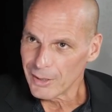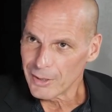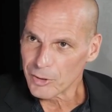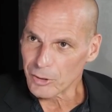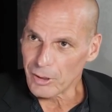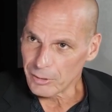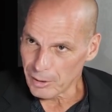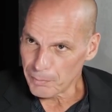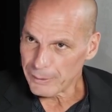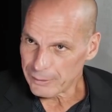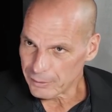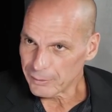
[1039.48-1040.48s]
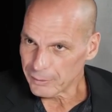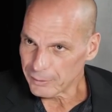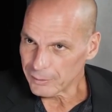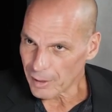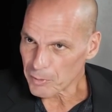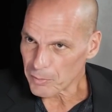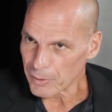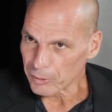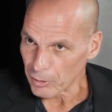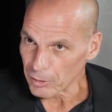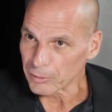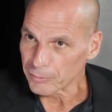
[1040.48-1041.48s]
So don't repeat Ramsay
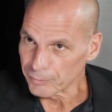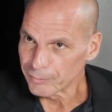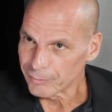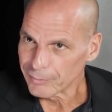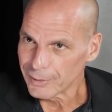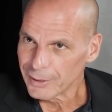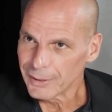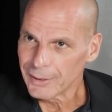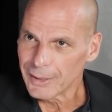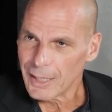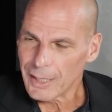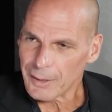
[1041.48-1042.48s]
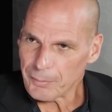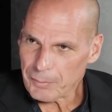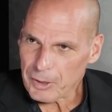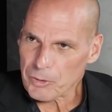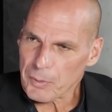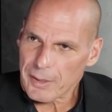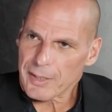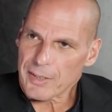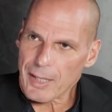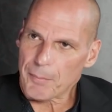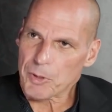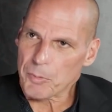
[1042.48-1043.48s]
MacDonald. Because what the
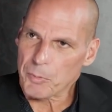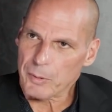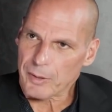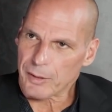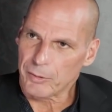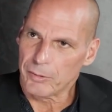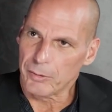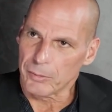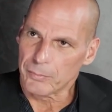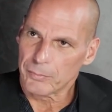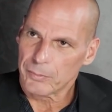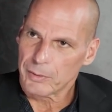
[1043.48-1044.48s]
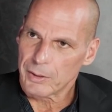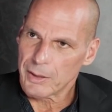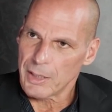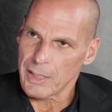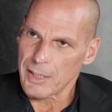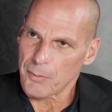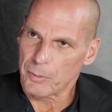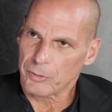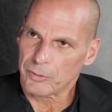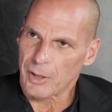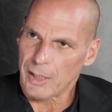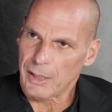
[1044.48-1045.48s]
establishment will try to do is
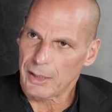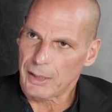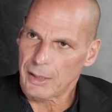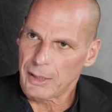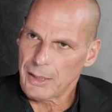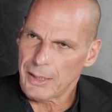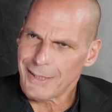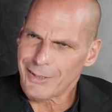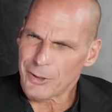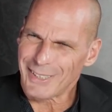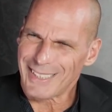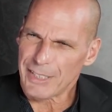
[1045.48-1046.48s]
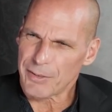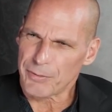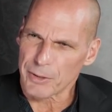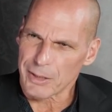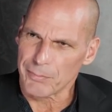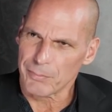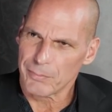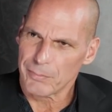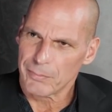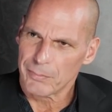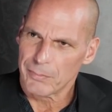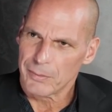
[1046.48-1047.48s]
it's not easy for them
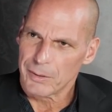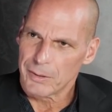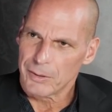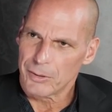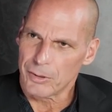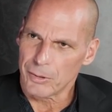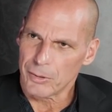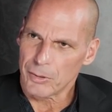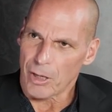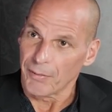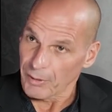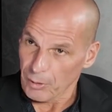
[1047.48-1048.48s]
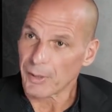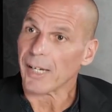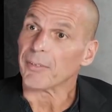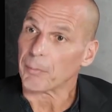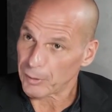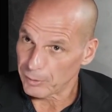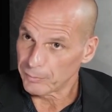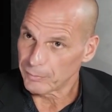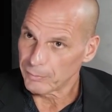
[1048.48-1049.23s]
to overthrow government